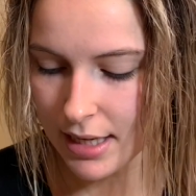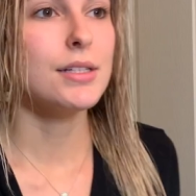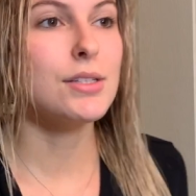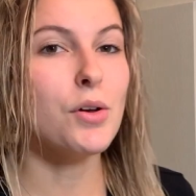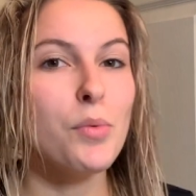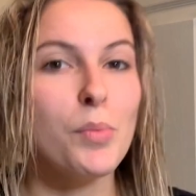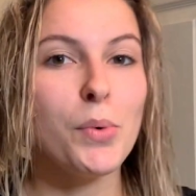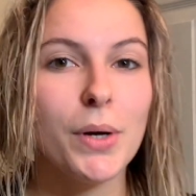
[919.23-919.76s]

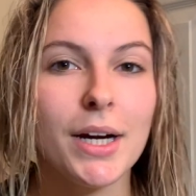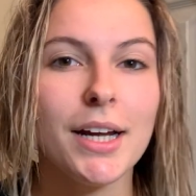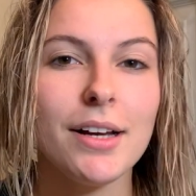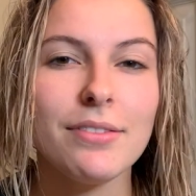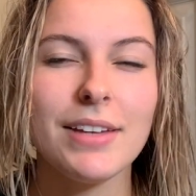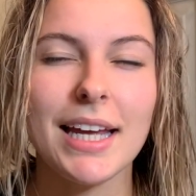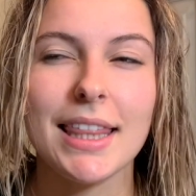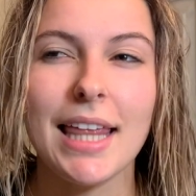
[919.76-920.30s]
So more of
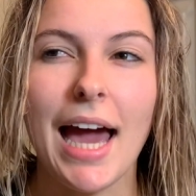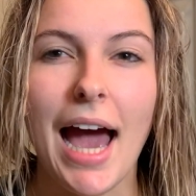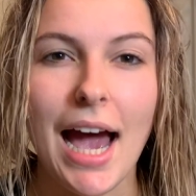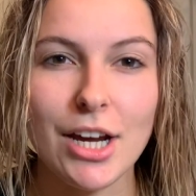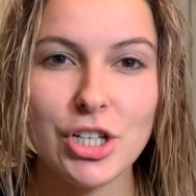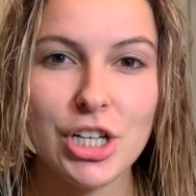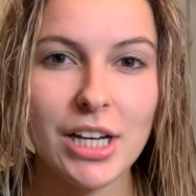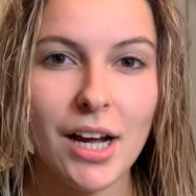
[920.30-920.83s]
like the
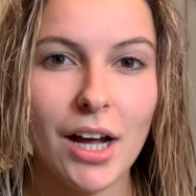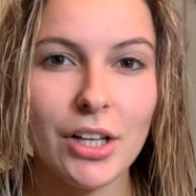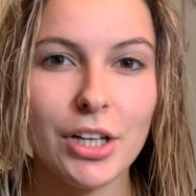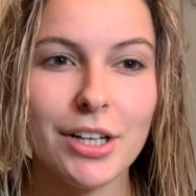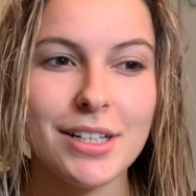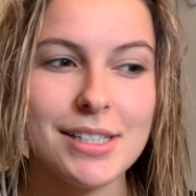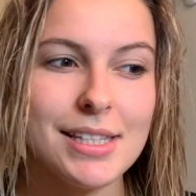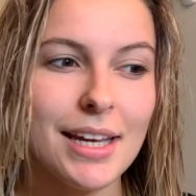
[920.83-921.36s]
ashy
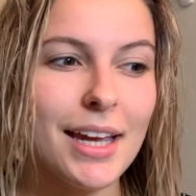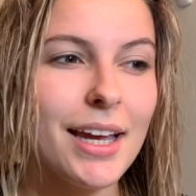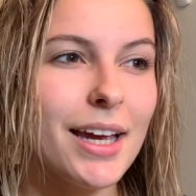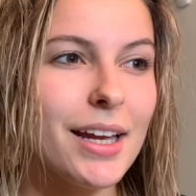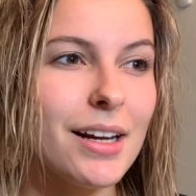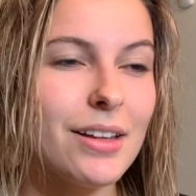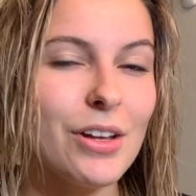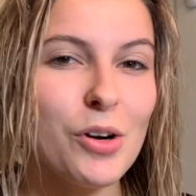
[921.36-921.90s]
colors, they can get
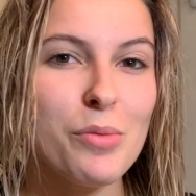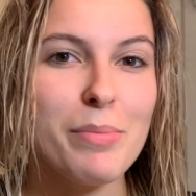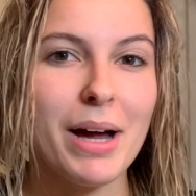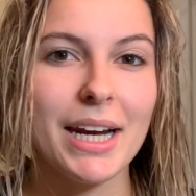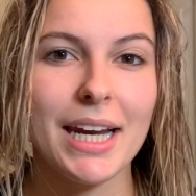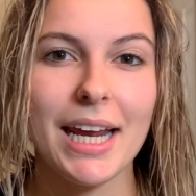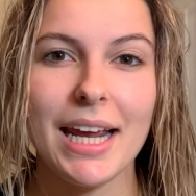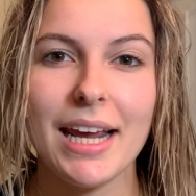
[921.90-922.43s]
a little
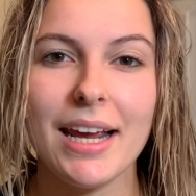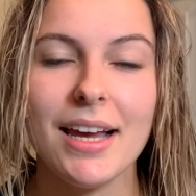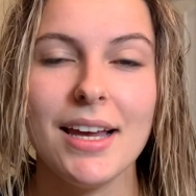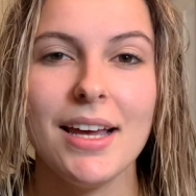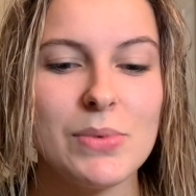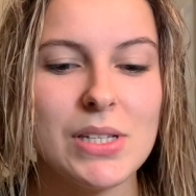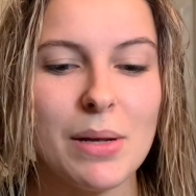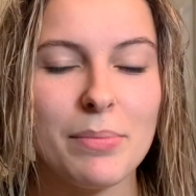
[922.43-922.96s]
muddy.
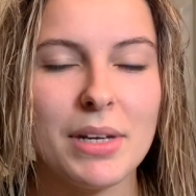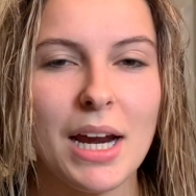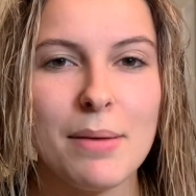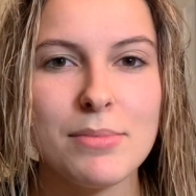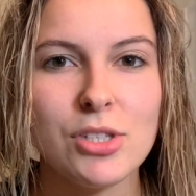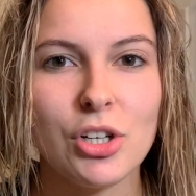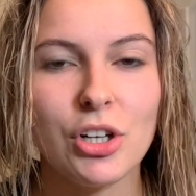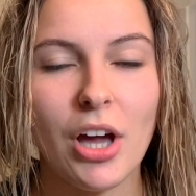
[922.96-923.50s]

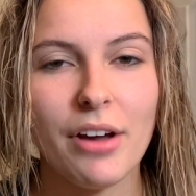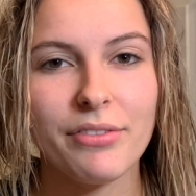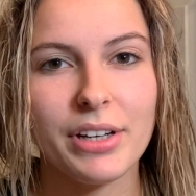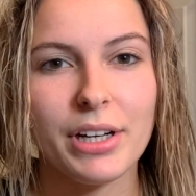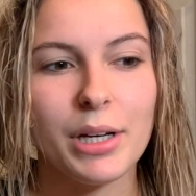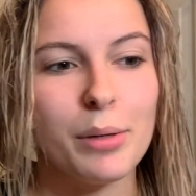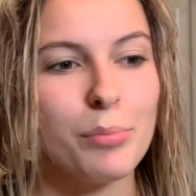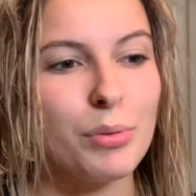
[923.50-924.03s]
Sometimes they're not
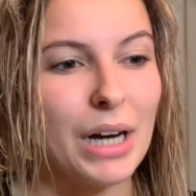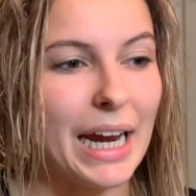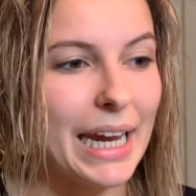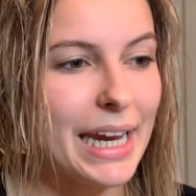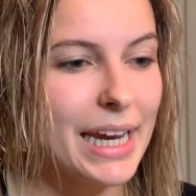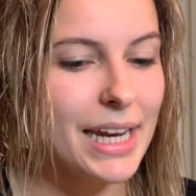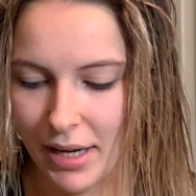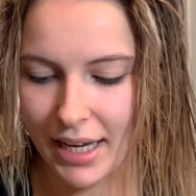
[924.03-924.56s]
very
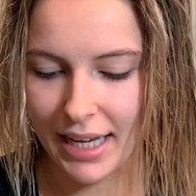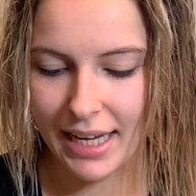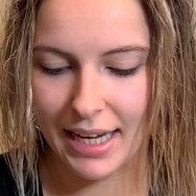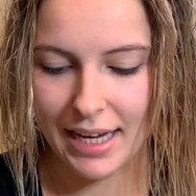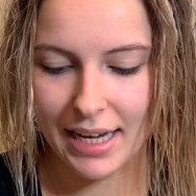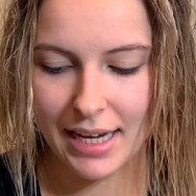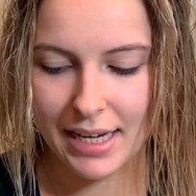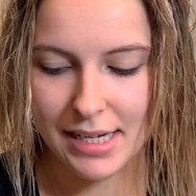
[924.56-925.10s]
bright,
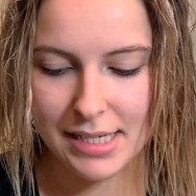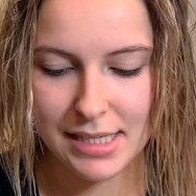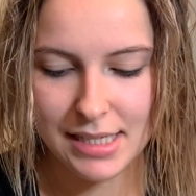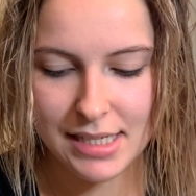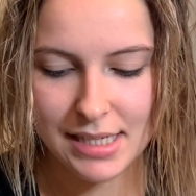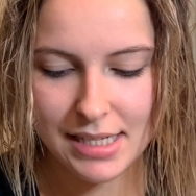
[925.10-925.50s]
and